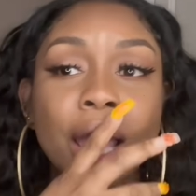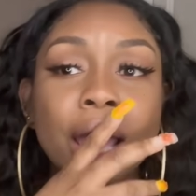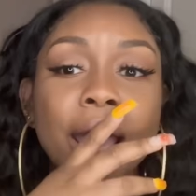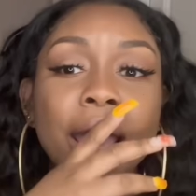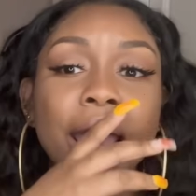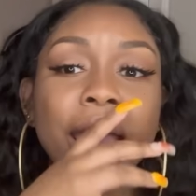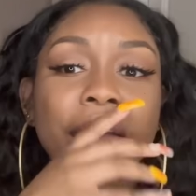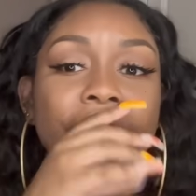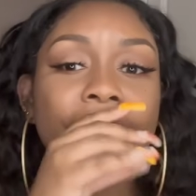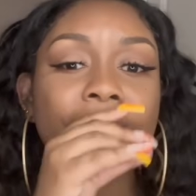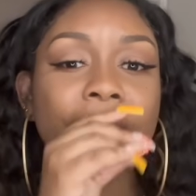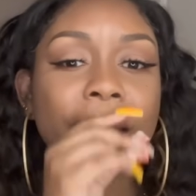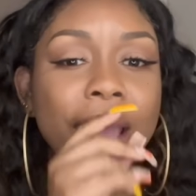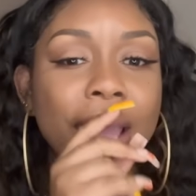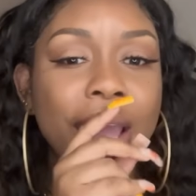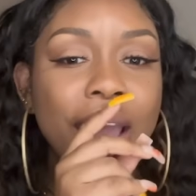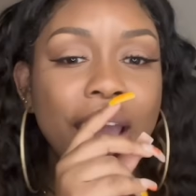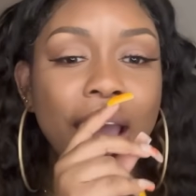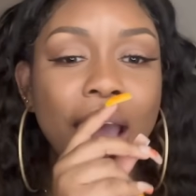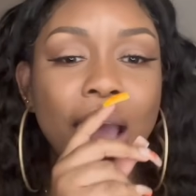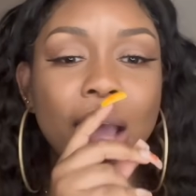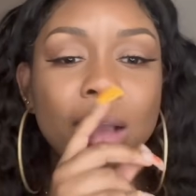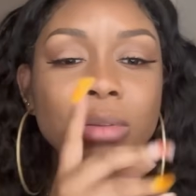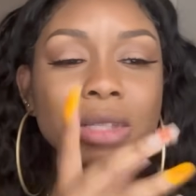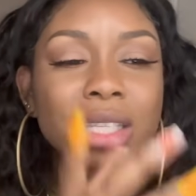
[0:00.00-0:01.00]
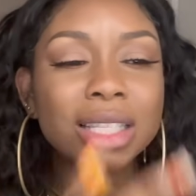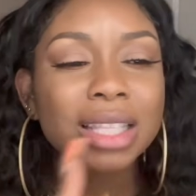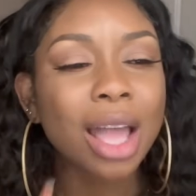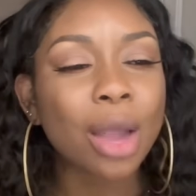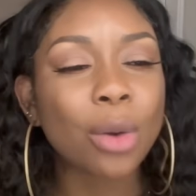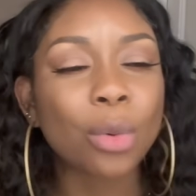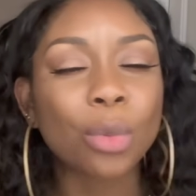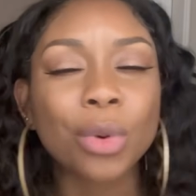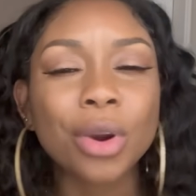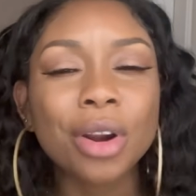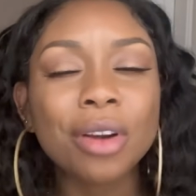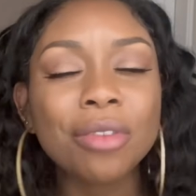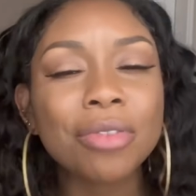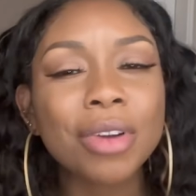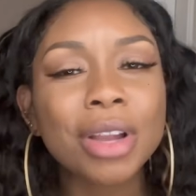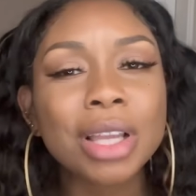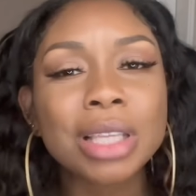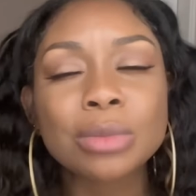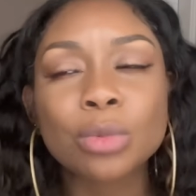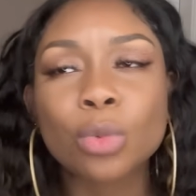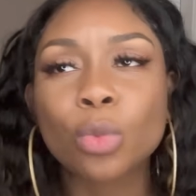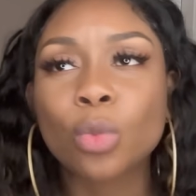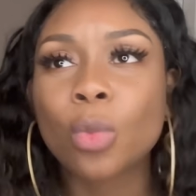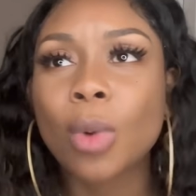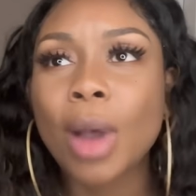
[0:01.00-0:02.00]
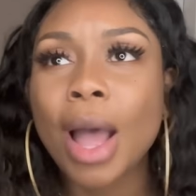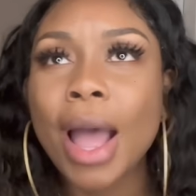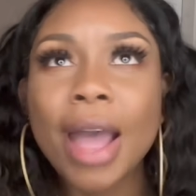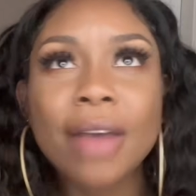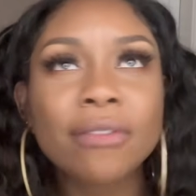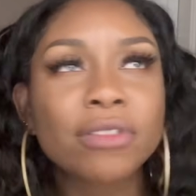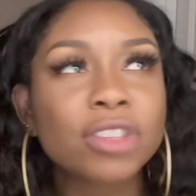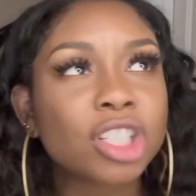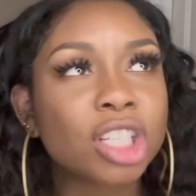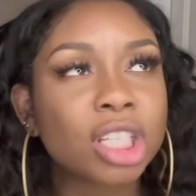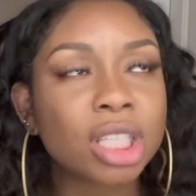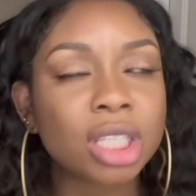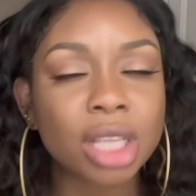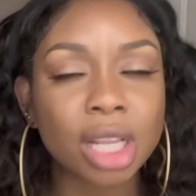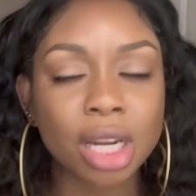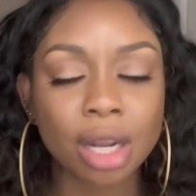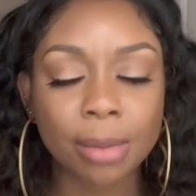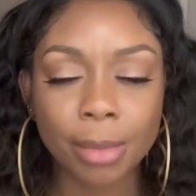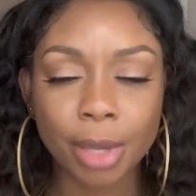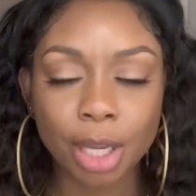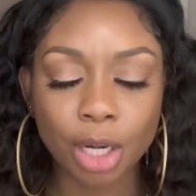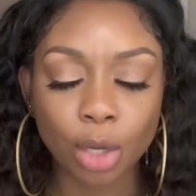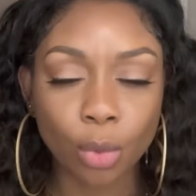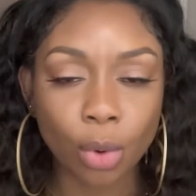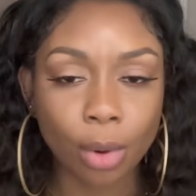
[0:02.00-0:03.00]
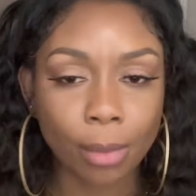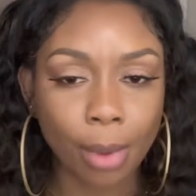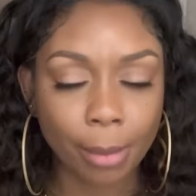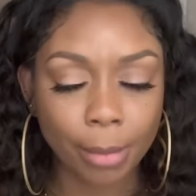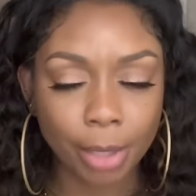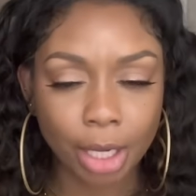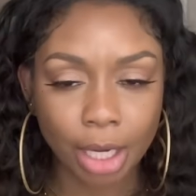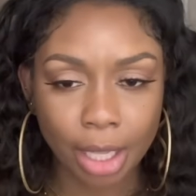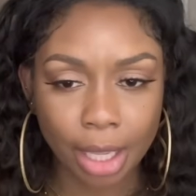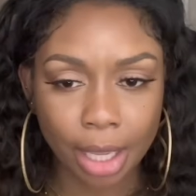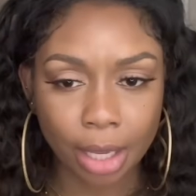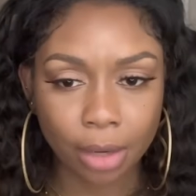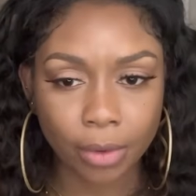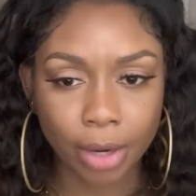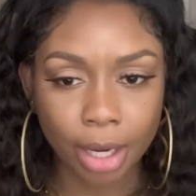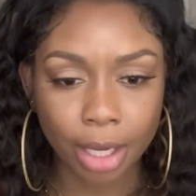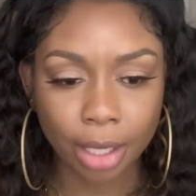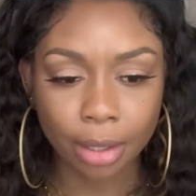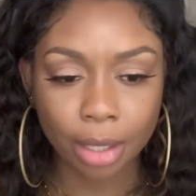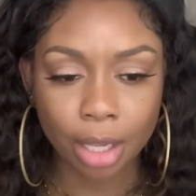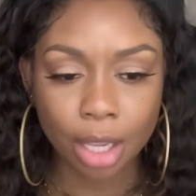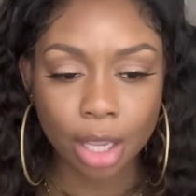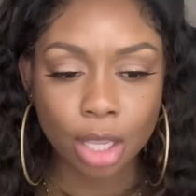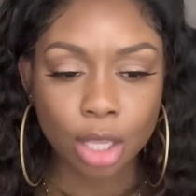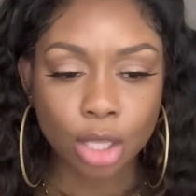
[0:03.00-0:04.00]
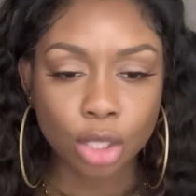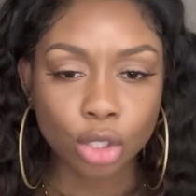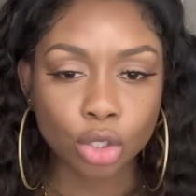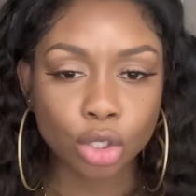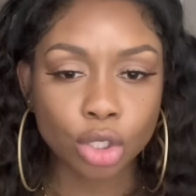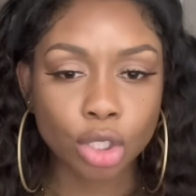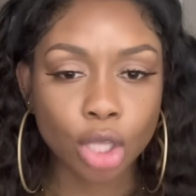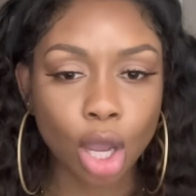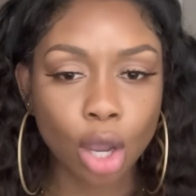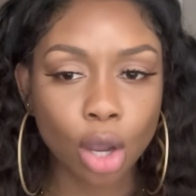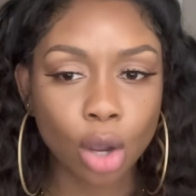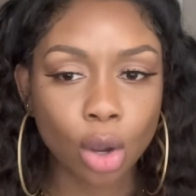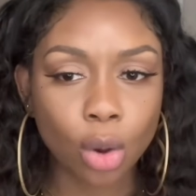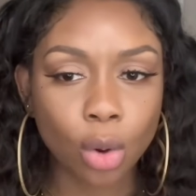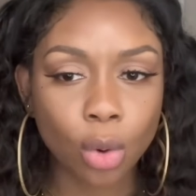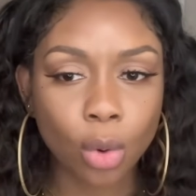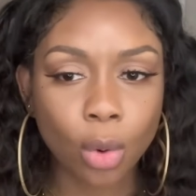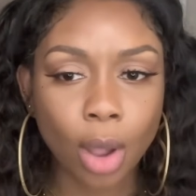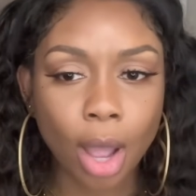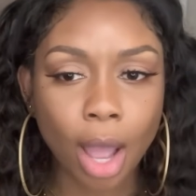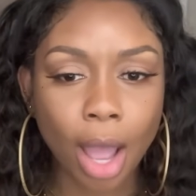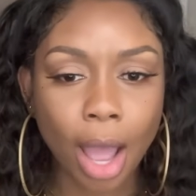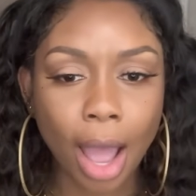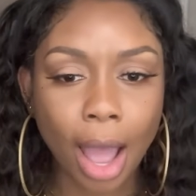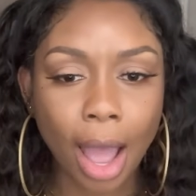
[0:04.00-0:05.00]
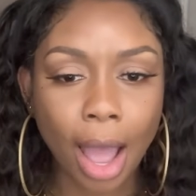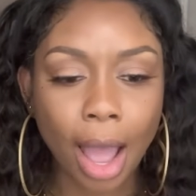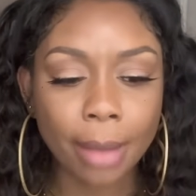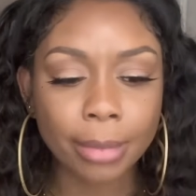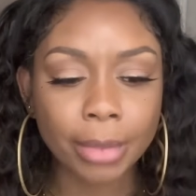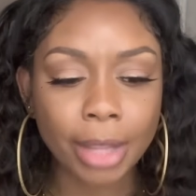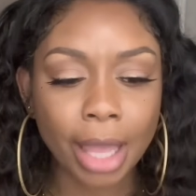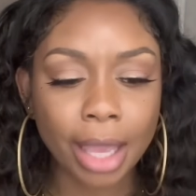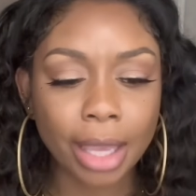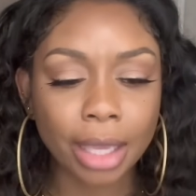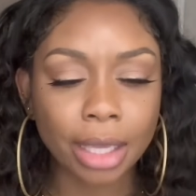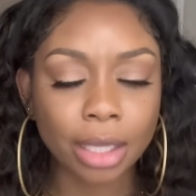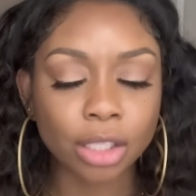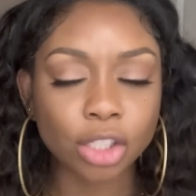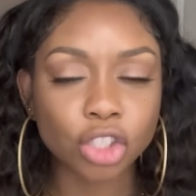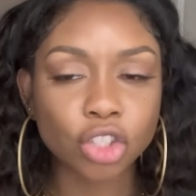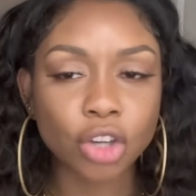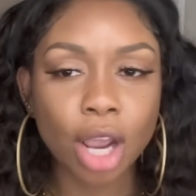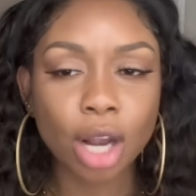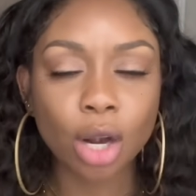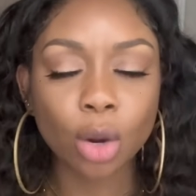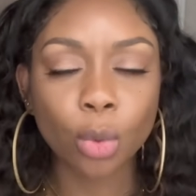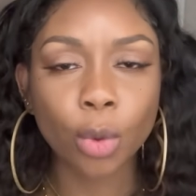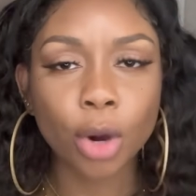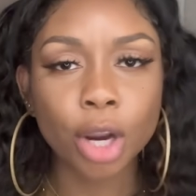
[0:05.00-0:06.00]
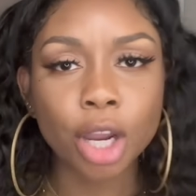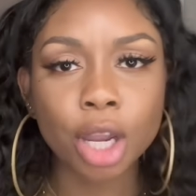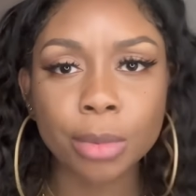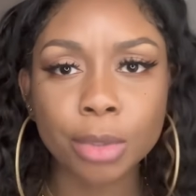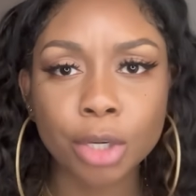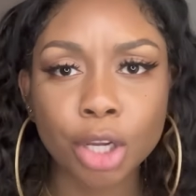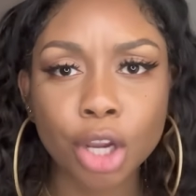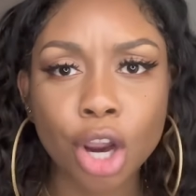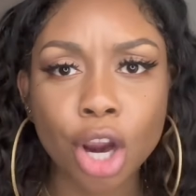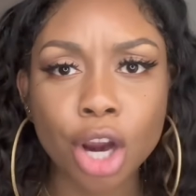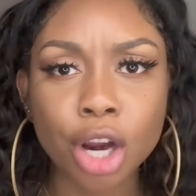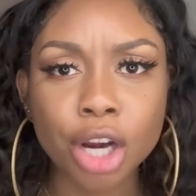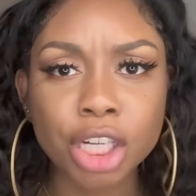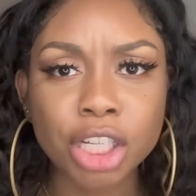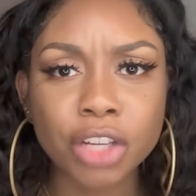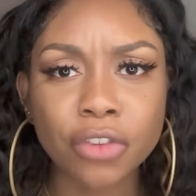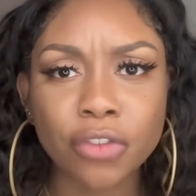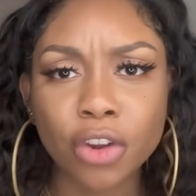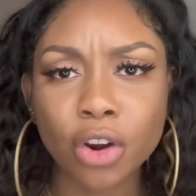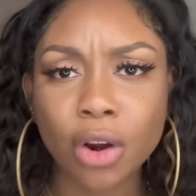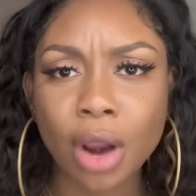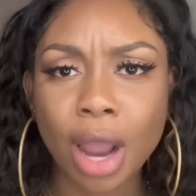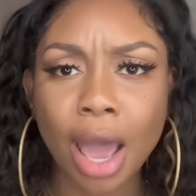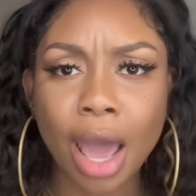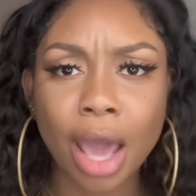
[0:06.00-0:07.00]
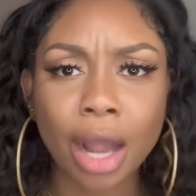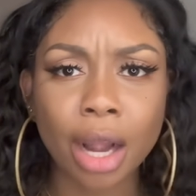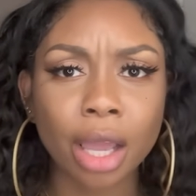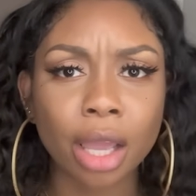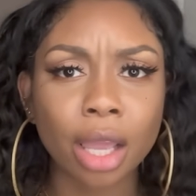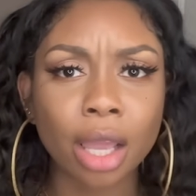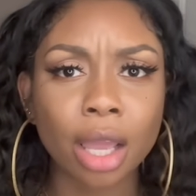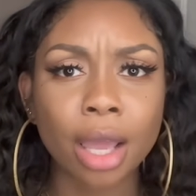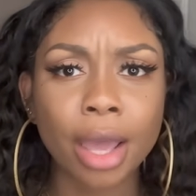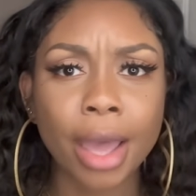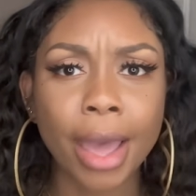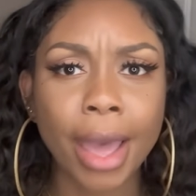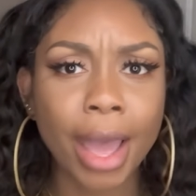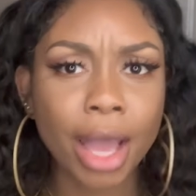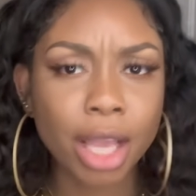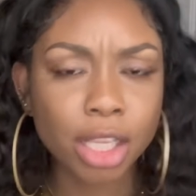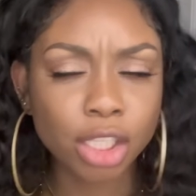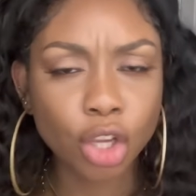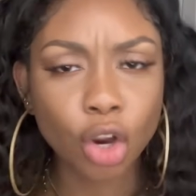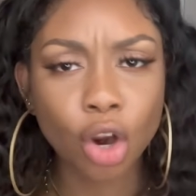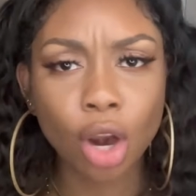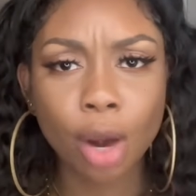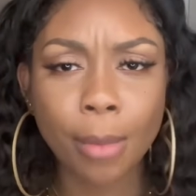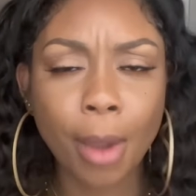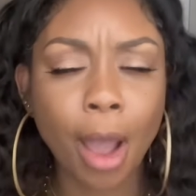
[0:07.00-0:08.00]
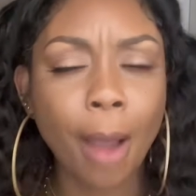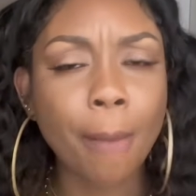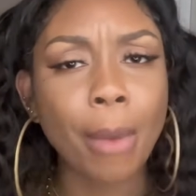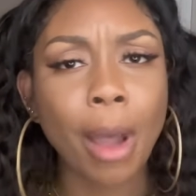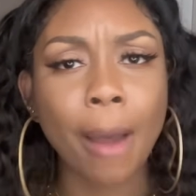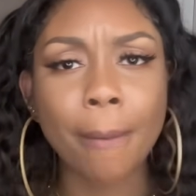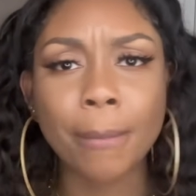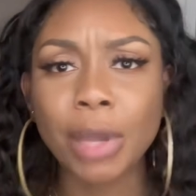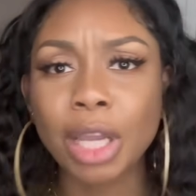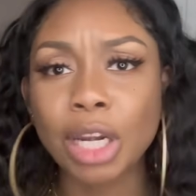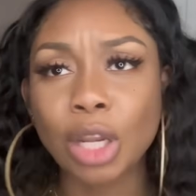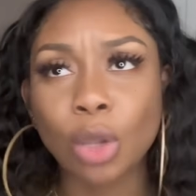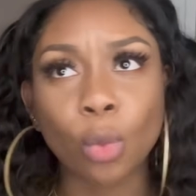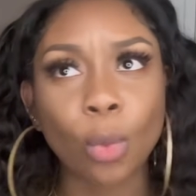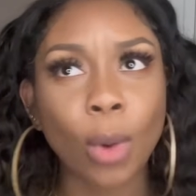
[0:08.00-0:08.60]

And I was just like, why haven't she sent the money? Where my money at, right? So I'm like trying to work up the courage to figure out how to ask her about my money.